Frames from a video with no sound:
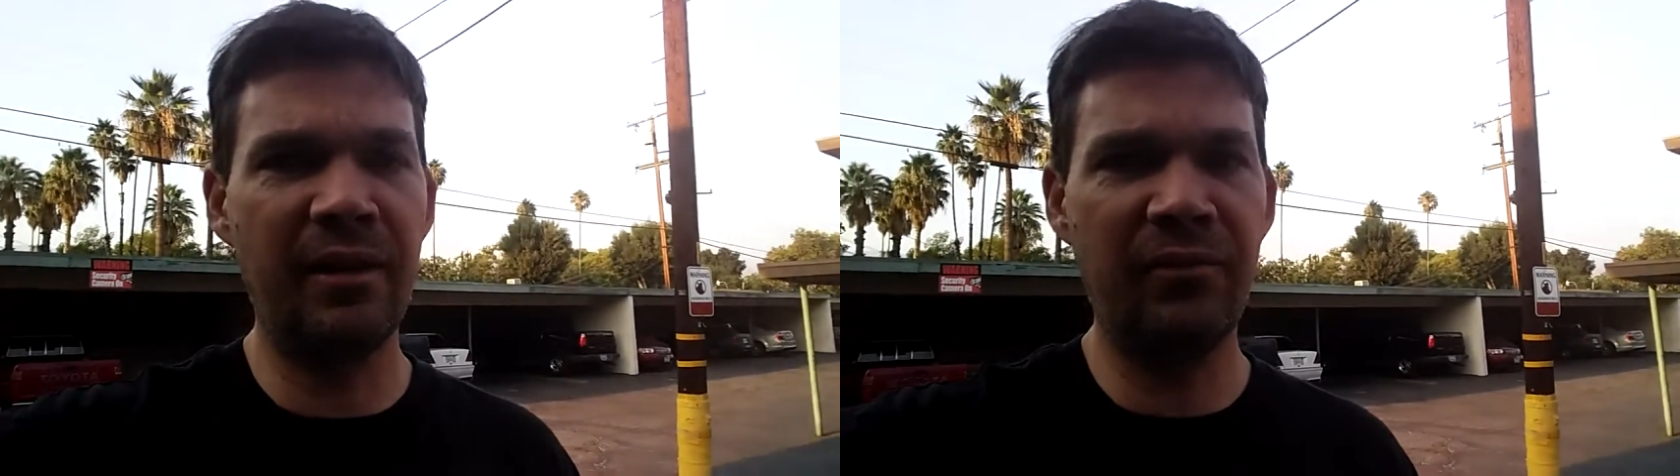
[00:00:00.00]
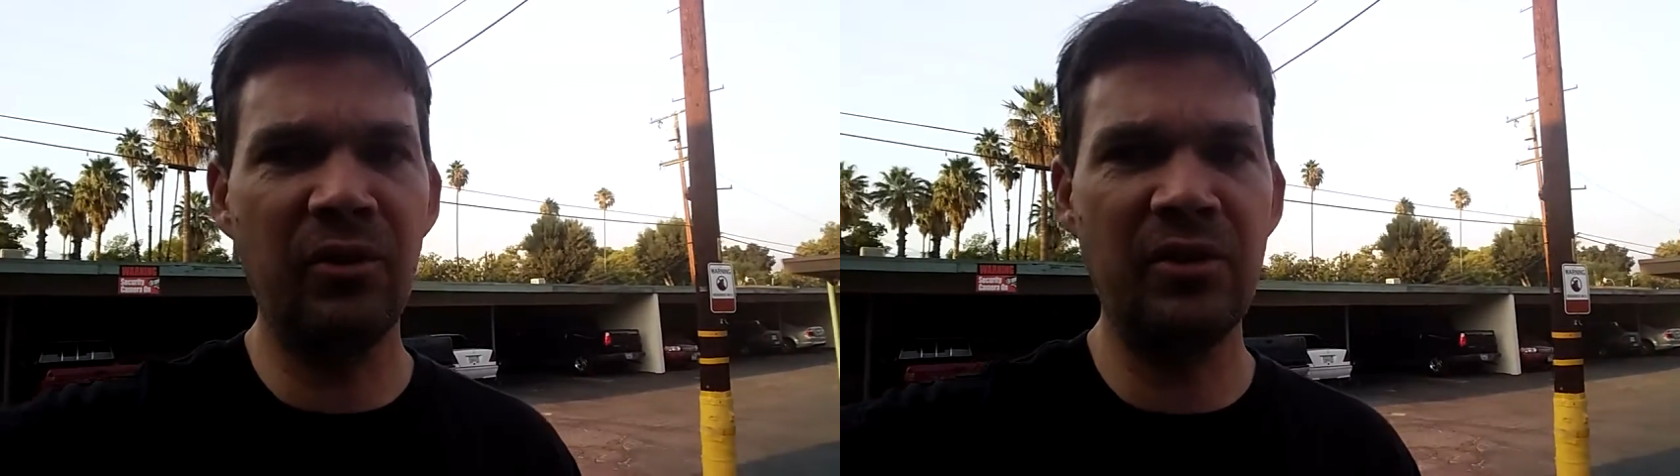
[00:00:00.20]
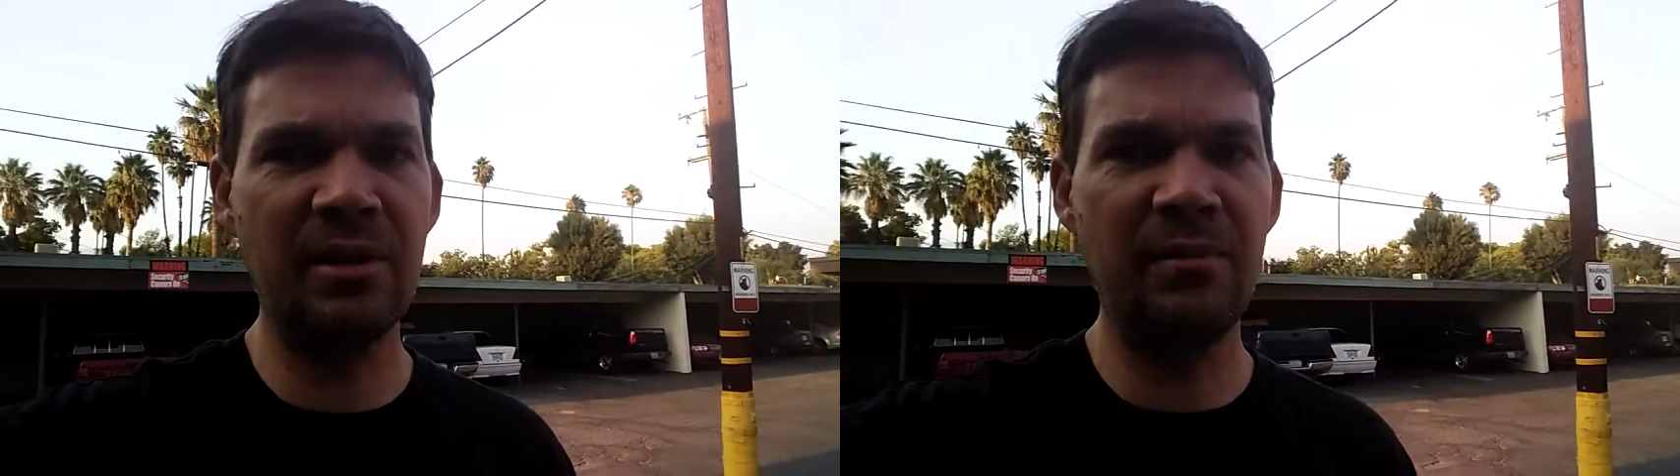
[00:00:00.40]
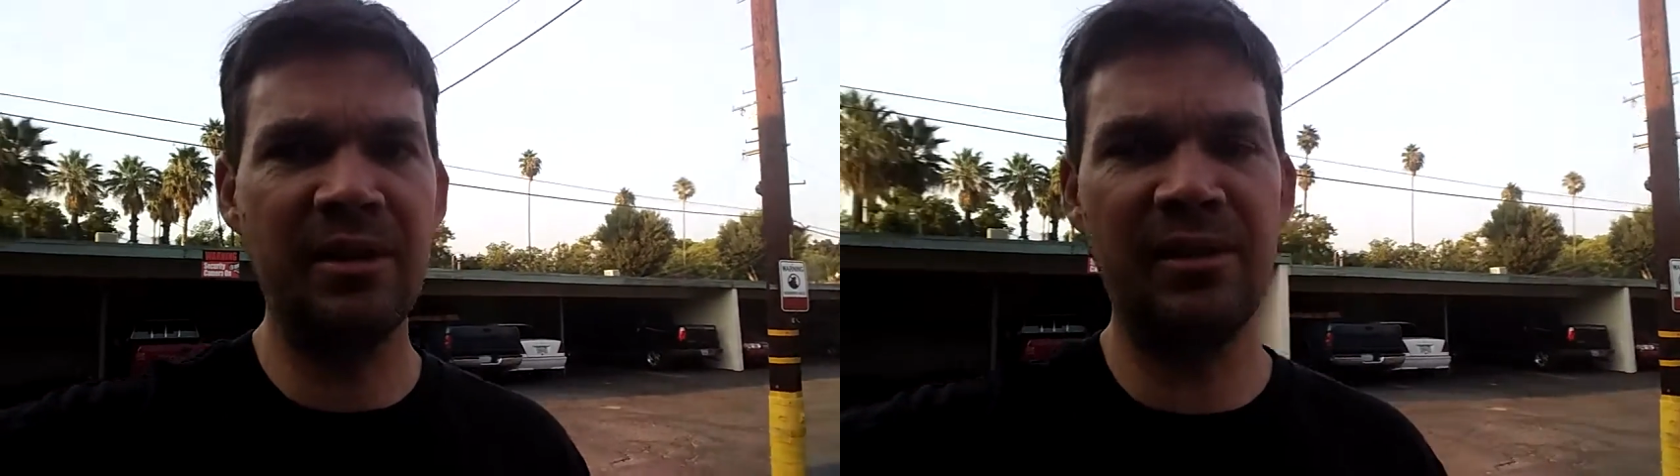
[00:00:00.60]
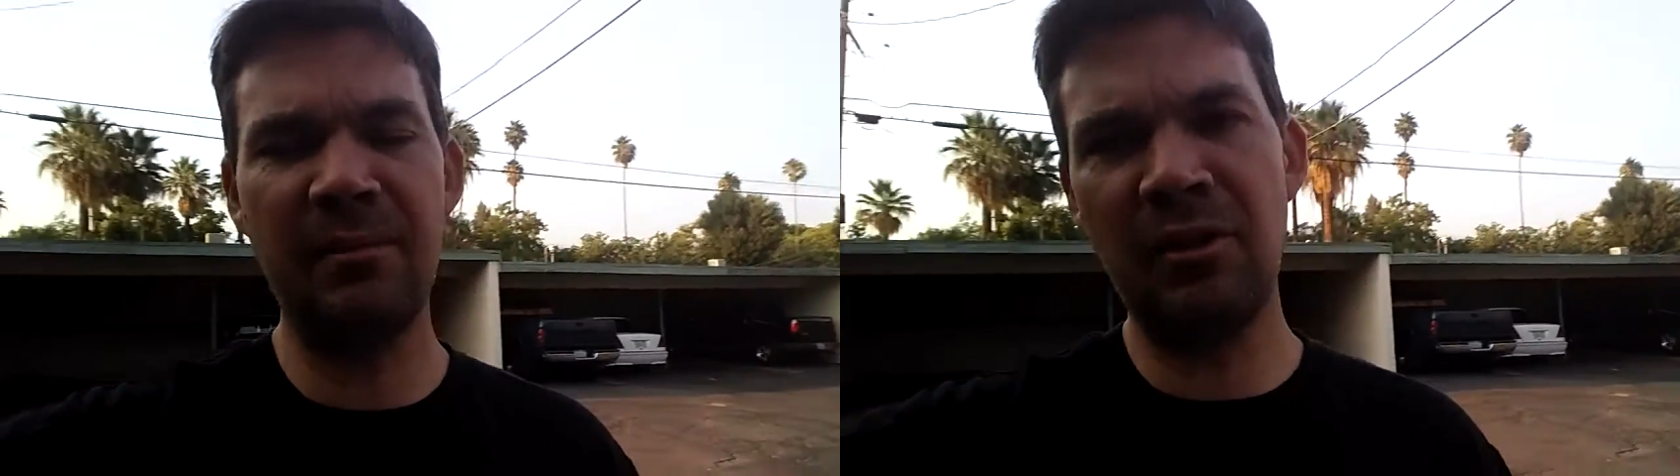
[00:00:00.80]
I've heard some of
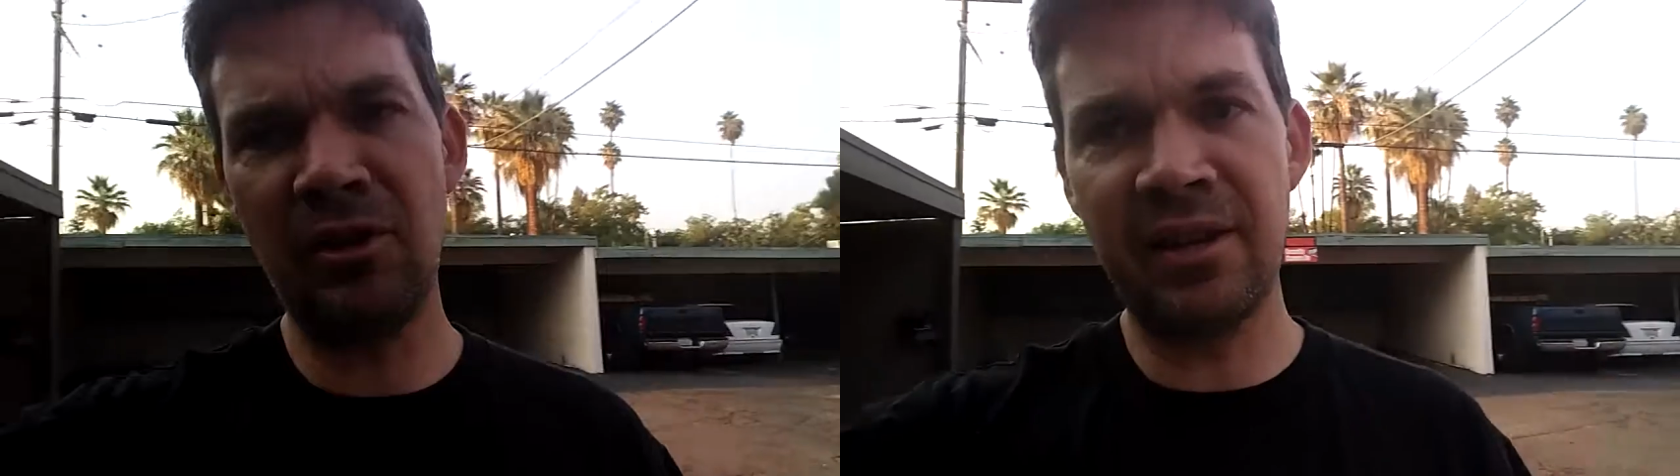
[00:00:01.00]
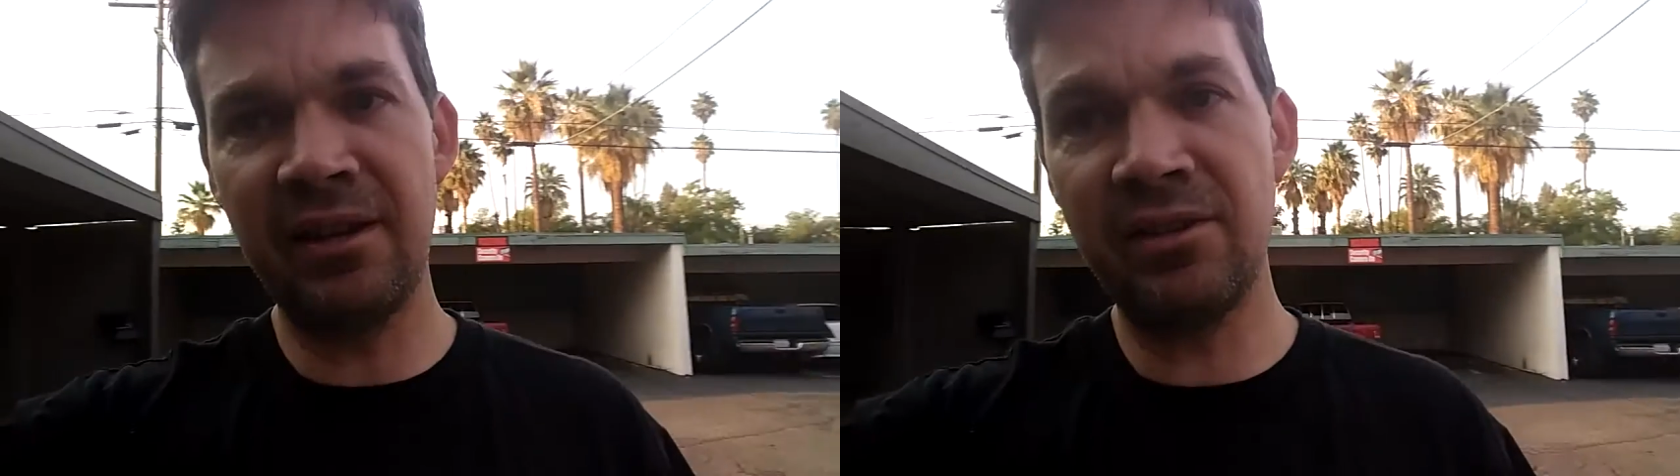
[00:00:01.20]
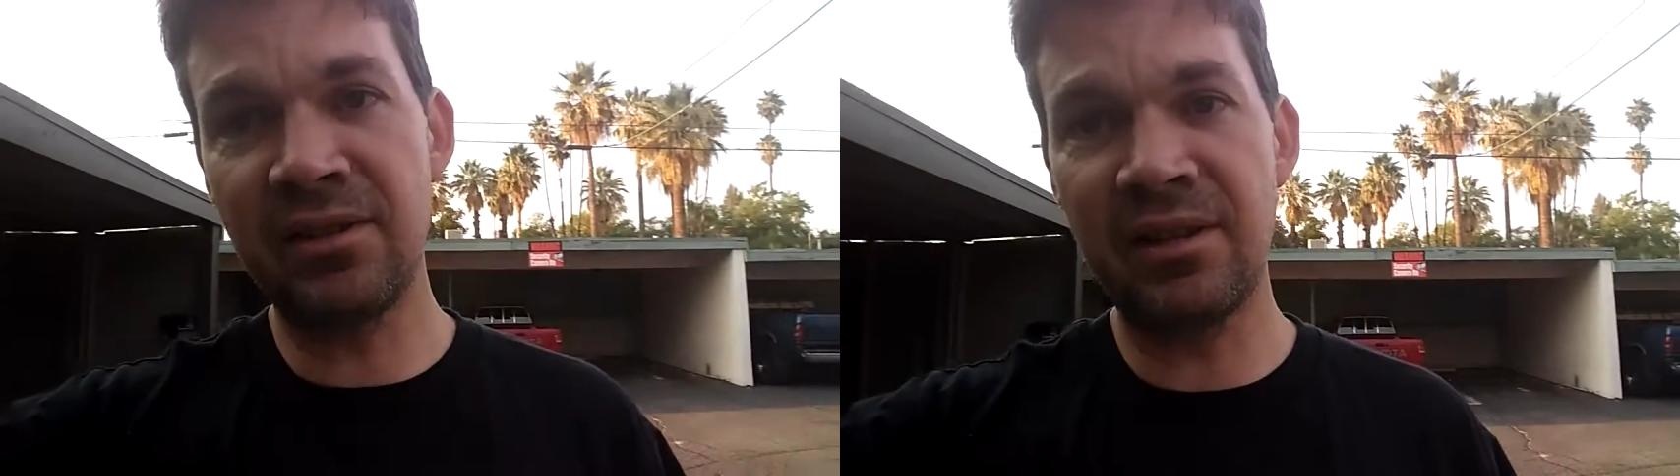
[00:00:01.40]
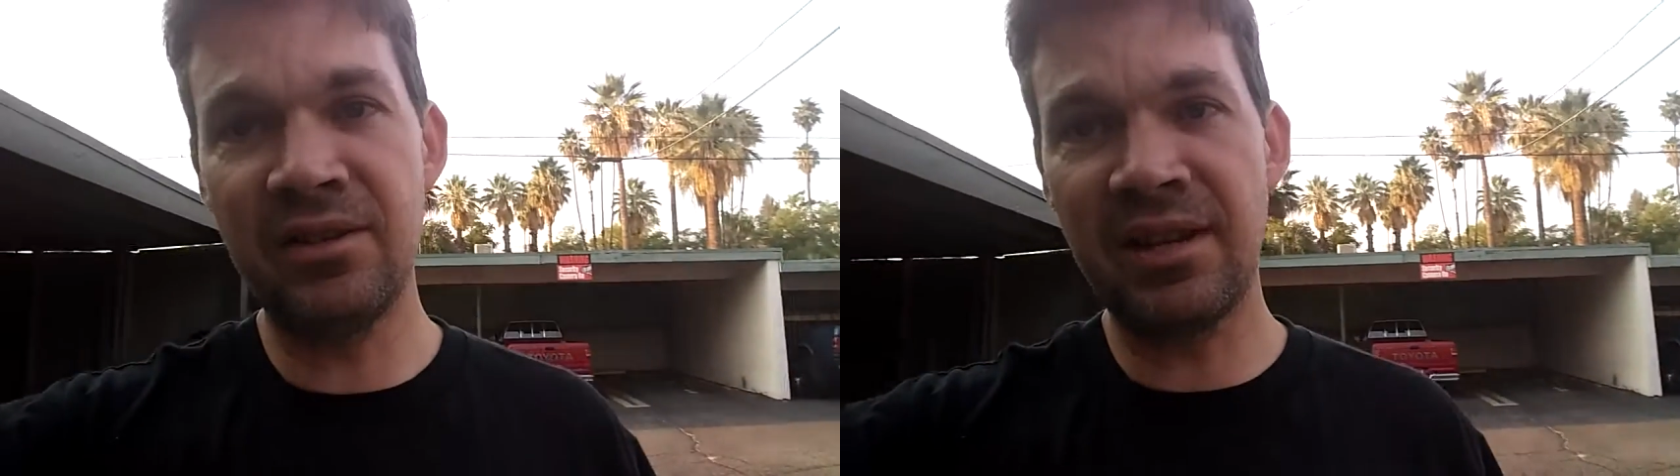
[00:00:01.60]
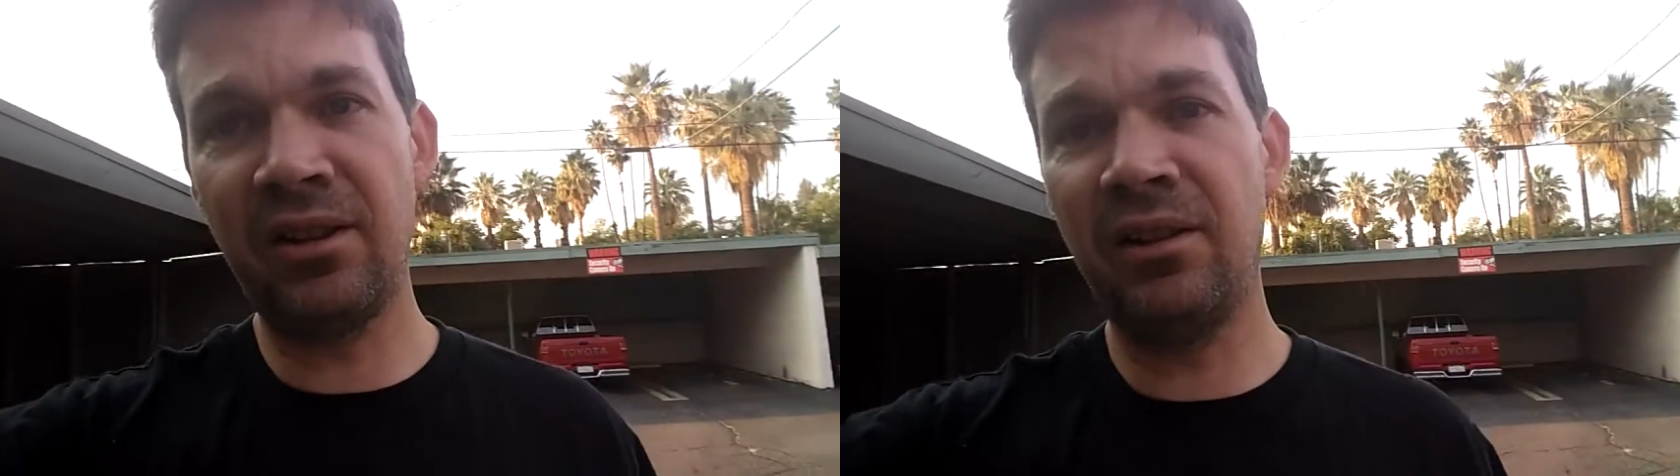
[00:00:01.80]
these lemon law cases can
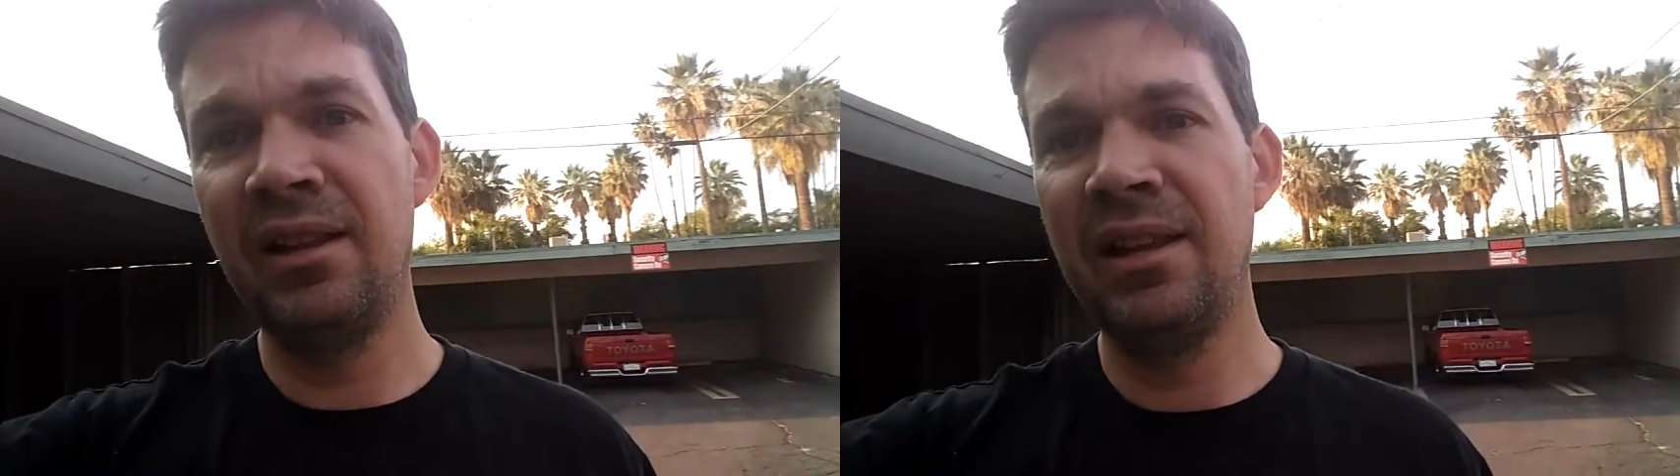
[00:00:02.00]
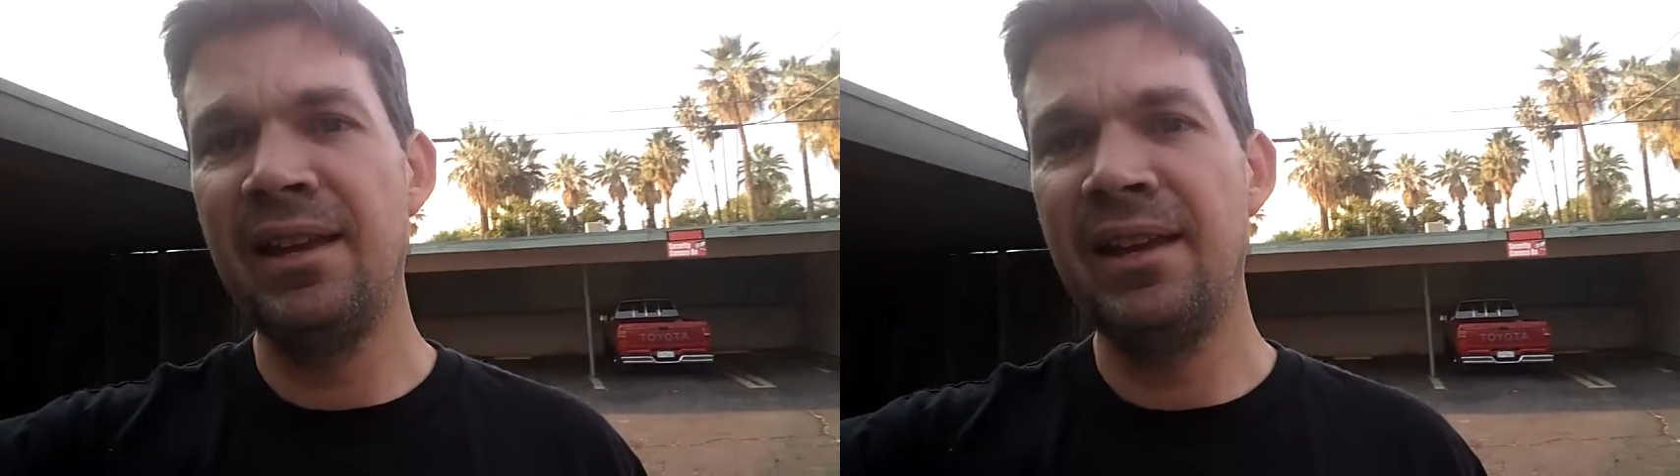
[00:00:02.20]
settle